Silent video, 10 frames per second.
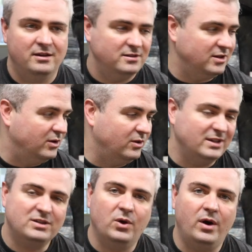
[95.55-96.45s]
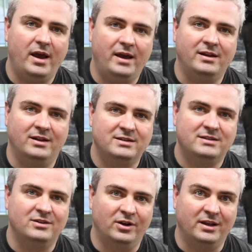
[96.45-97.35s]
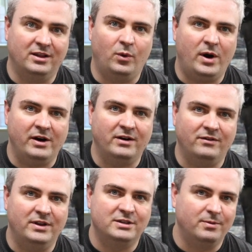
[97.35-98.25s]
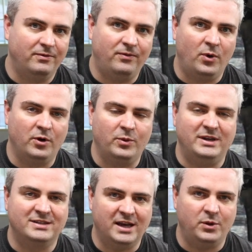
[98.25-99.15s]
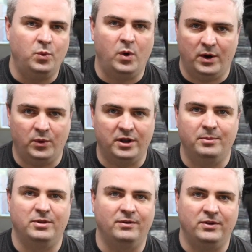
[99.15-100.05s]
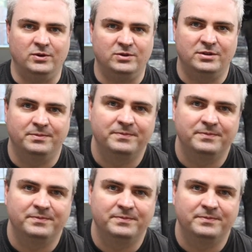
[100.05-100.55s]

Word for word: So let's go ahead and let's look at the wiring of this before we decide where we're going to put the fuse.